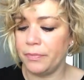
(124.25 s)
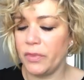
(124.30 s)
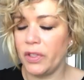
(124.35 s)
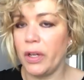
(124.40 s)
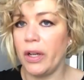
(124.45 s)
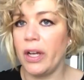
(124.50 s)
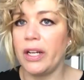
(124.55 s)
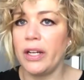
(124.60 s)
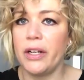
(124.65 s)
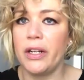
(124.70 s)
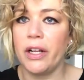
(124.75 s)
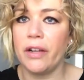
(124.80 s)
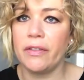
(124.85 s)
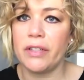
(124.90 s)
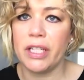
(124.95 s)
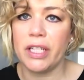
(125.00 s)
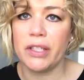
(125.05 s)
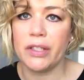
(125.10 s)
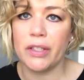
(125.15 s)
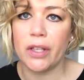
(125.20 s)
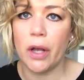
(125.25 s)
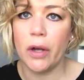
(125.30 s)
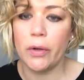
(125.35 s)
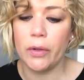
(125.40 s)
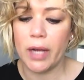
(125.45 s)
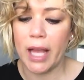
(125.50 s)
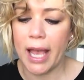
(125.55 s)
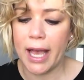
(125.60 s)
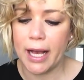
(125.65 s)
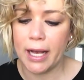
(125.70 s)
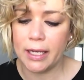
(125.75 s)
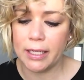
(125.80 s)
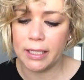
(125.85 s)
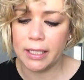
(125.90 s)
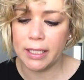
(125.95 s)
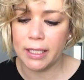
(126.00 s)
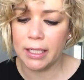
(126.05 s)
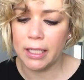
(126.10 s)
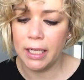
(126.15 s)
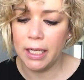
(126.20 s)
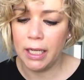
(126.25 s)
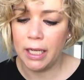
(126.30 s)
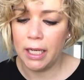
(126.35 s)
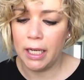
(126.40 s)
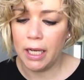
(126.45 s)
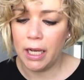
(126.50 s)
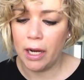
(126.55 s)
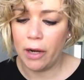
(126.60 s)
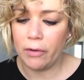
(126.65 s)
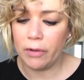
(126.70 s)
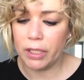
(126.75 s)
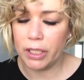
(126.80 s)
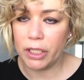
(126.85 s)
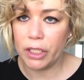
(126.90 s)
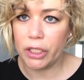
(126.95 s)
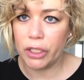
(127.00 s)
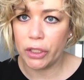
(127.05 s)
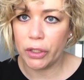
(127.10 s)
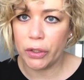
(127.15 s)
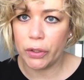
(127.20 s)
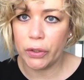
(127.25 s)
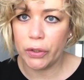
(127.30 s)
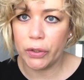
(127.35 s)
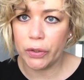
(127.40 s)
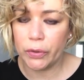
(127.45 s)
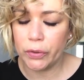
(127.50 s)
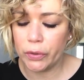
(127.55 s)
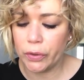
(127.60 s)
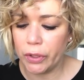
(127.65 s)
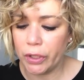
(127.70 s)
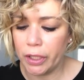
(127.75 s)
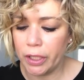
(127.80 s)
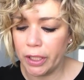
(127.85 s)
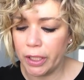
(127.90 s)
So I don't know if she's sold out. I really should have Googled.